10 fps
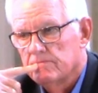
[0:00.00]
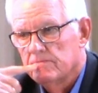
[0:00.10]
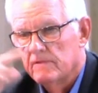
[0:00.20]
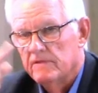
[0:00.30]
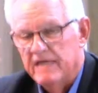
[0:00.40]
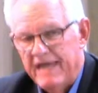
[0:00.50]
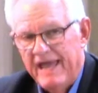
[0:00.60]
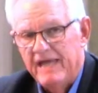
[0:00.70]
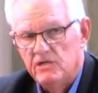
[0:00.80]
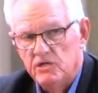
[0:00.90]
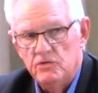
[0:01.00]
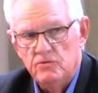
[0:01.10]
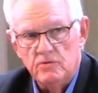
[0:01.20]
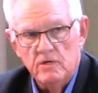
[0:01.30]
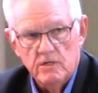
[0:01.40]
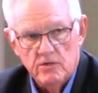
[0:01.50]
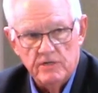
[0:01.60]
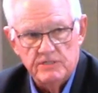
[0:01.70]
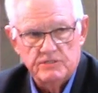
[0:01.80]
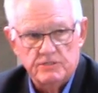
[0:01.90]
The can do
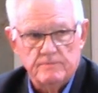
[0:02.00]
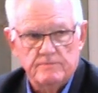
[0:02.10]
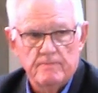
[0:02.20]
Christian.